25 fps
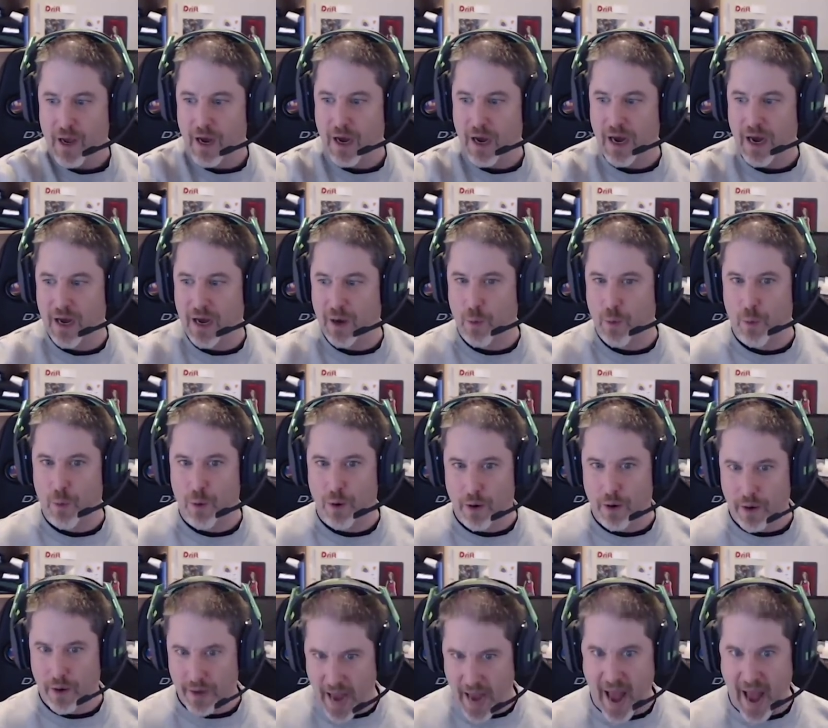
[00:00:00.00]
uh,
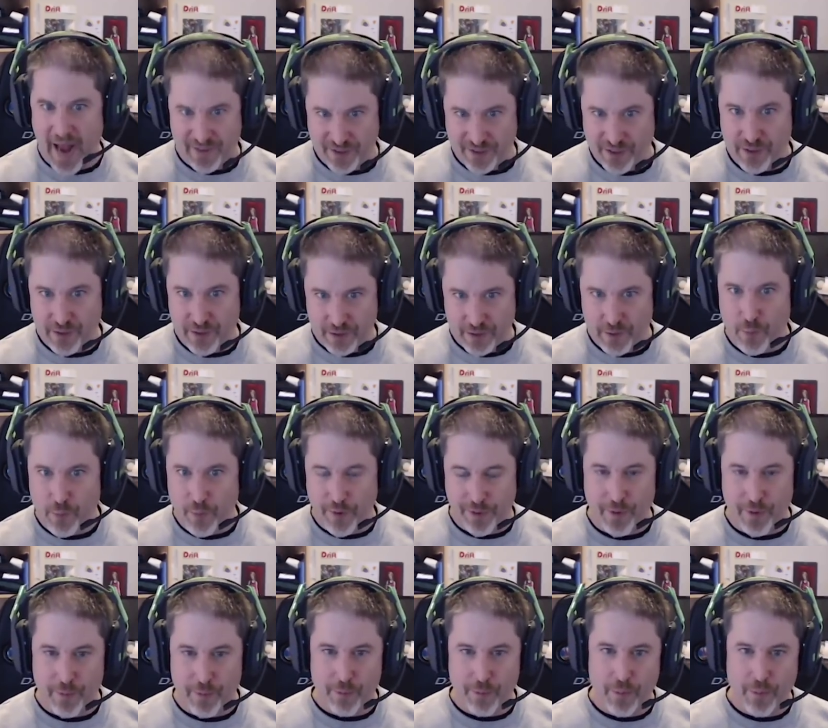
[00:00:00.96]
or an axe
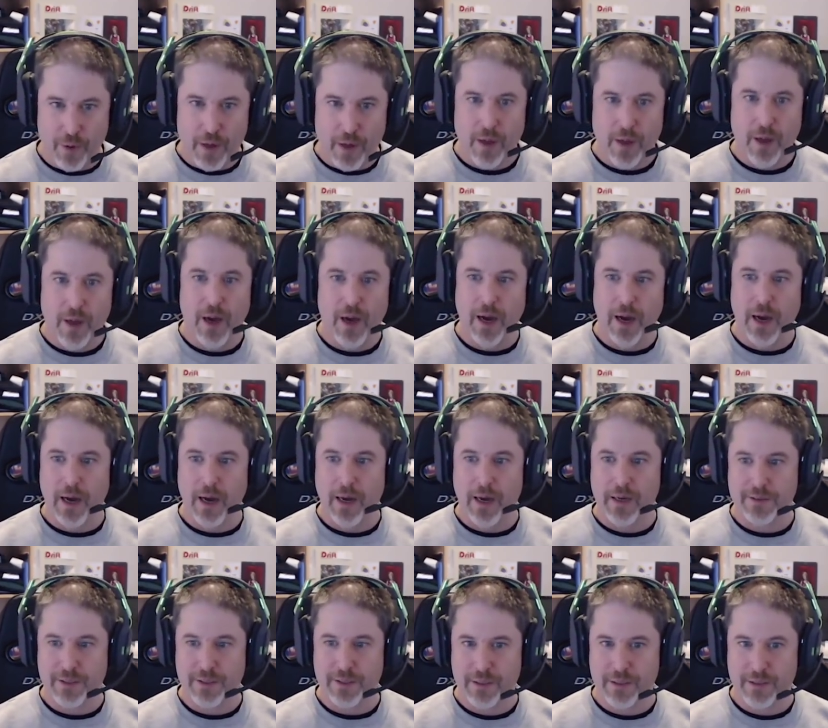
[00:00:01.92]
with him
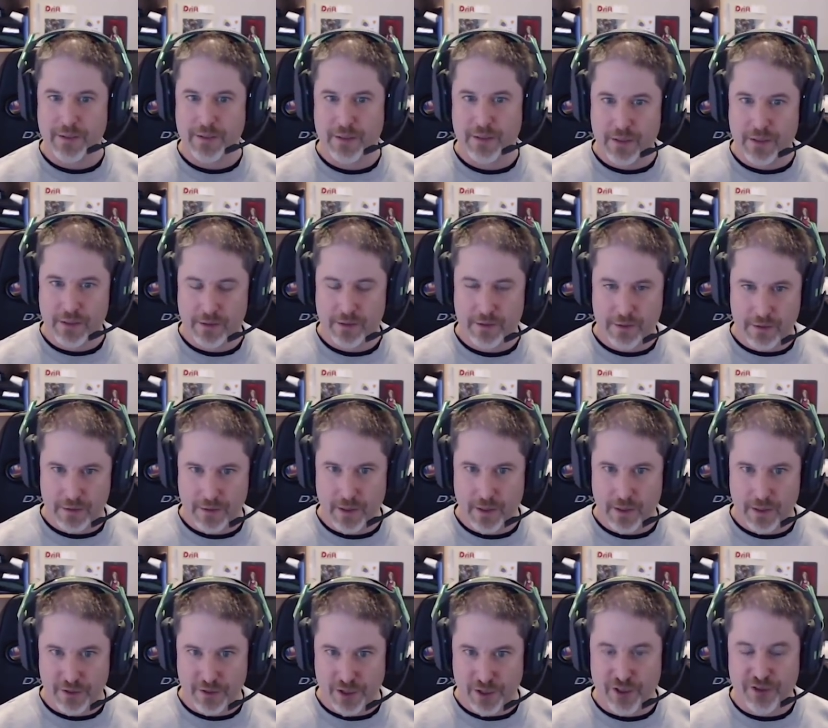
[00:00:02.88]
uh, to to
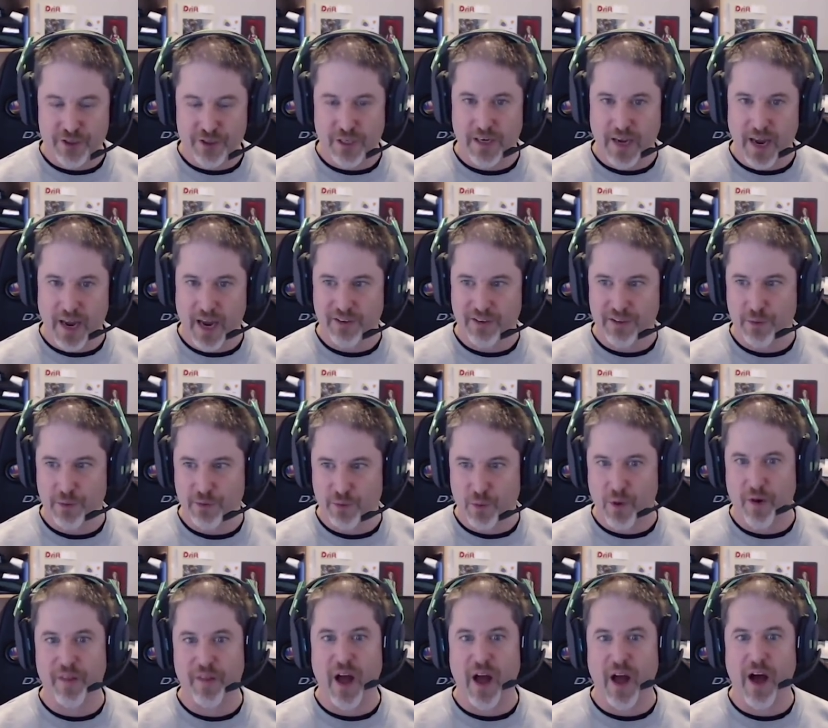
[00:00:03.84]
to just in case. It was
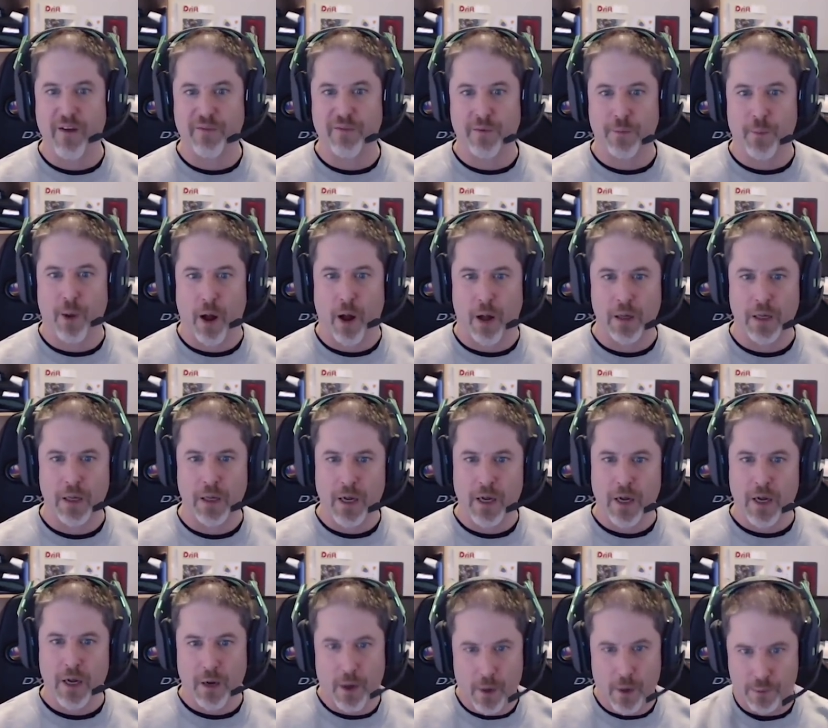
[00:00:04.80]
one of the Havamal.
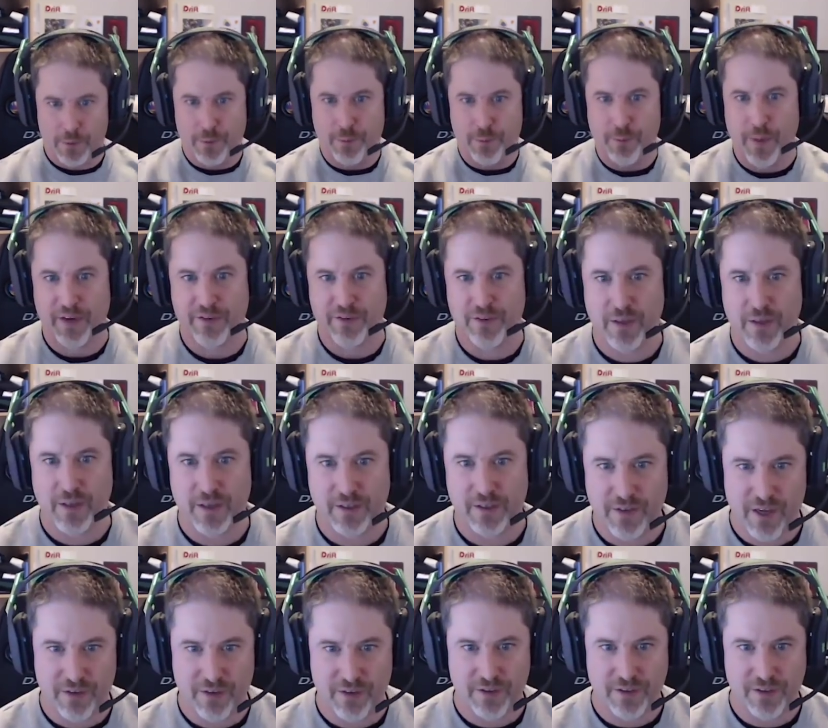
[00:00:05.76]
Odin basically
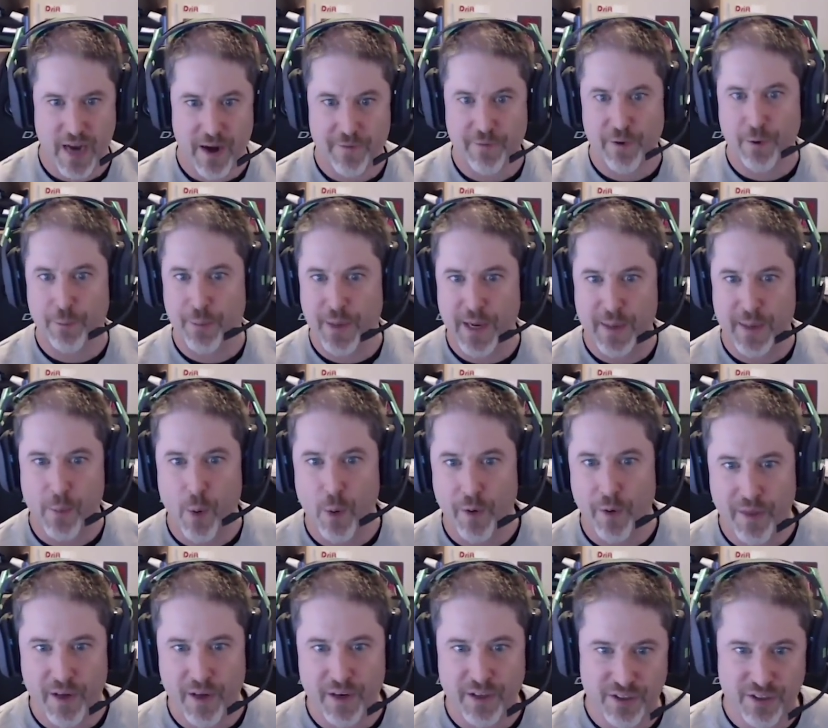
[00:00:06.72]
says, "Never be
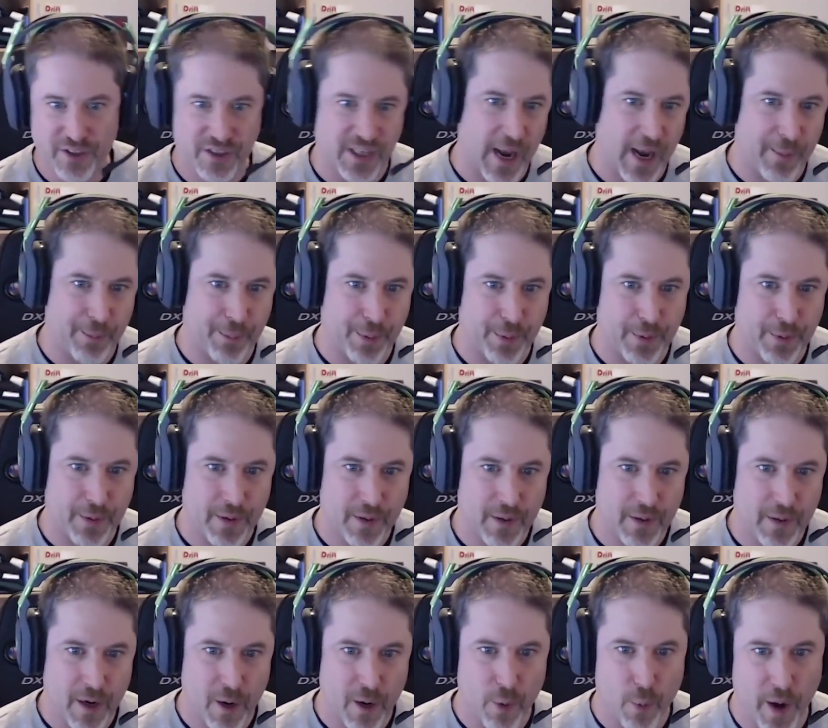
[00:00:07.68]
more than a step."
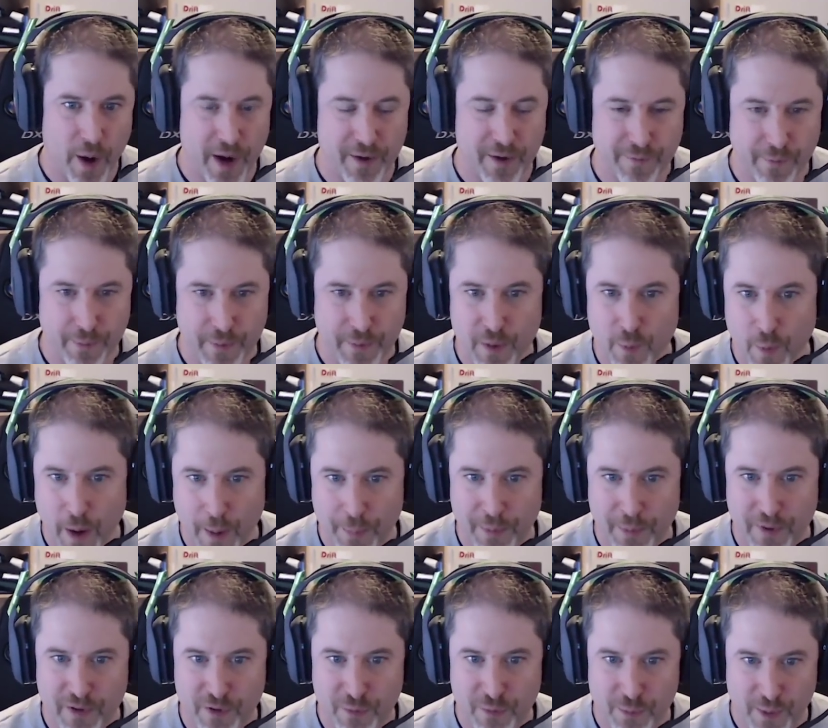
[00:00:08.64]
away from your
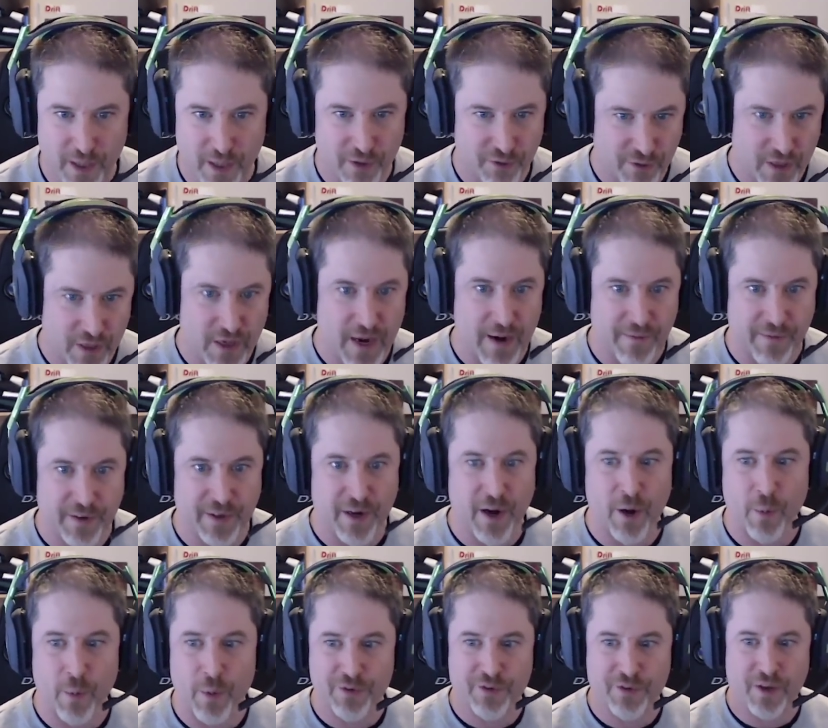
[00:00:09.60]
weapons because you never
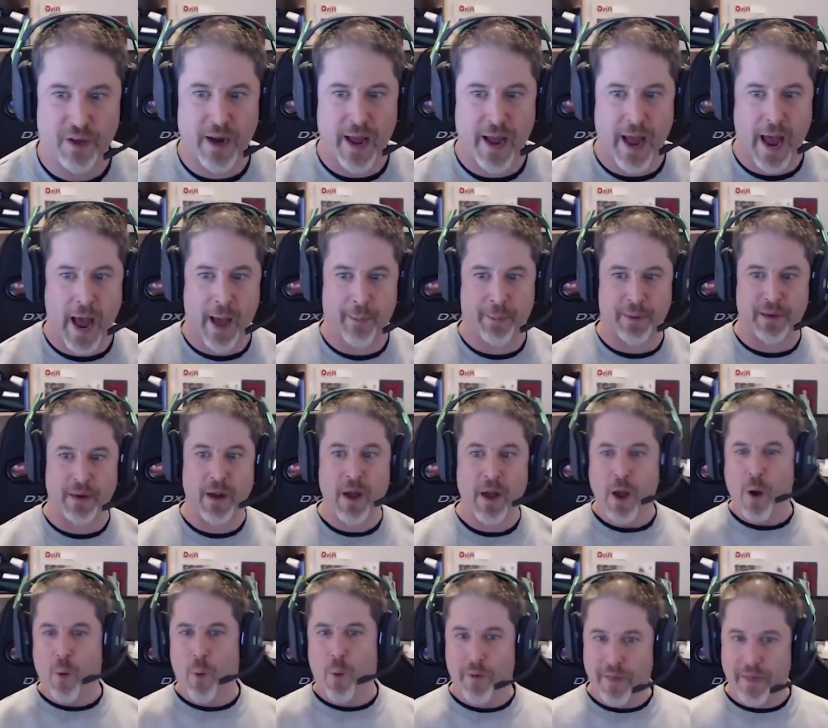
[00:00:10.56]
know what's going to happen.
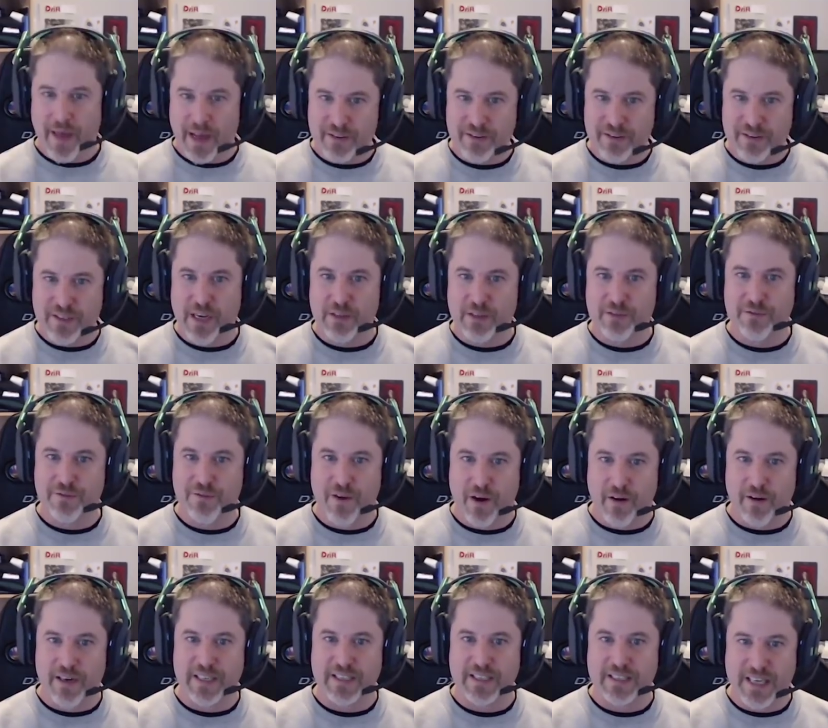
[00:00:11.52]
Well, that sounds
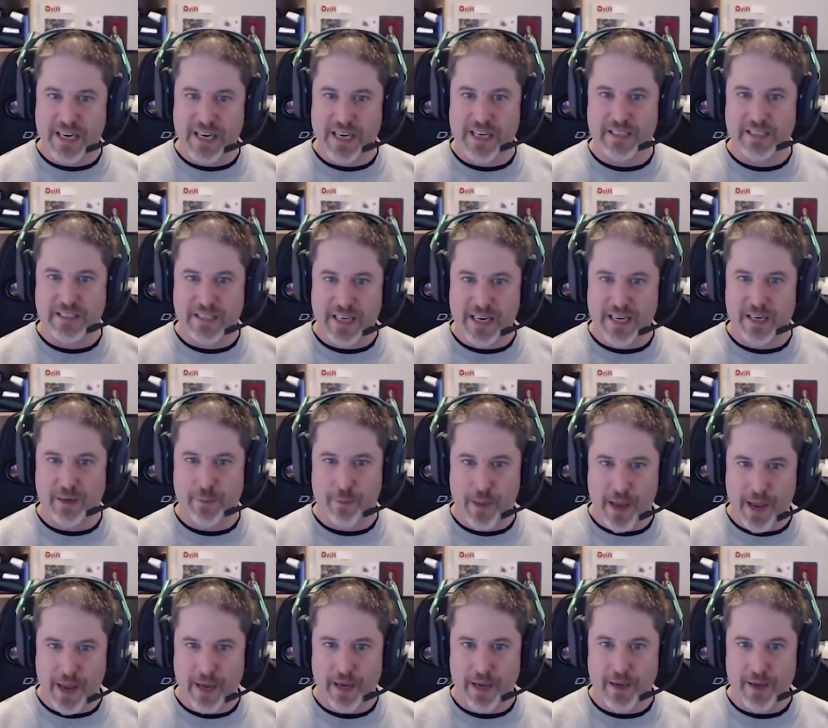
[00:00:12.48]
very D&D to
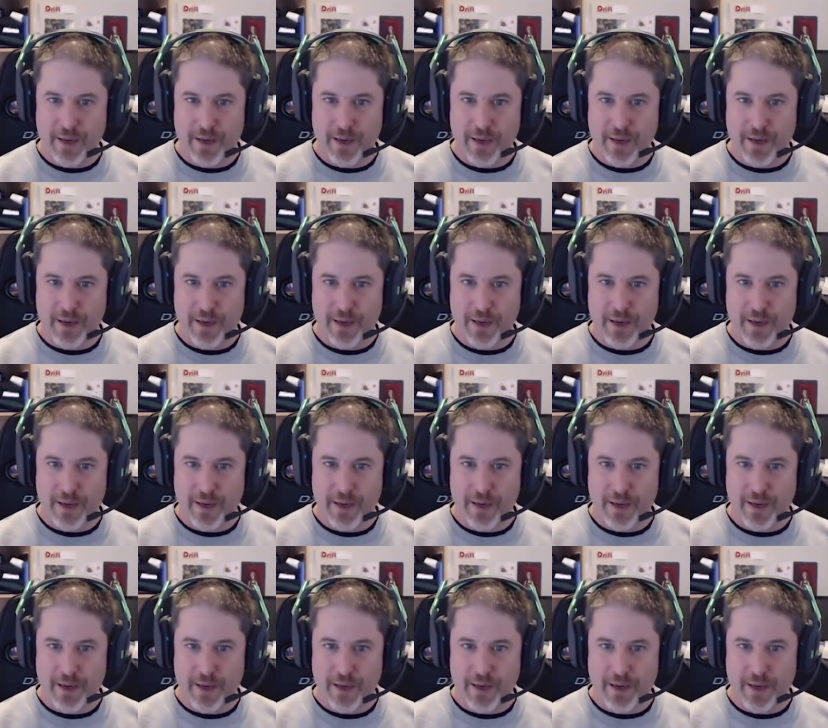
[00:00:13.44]
me.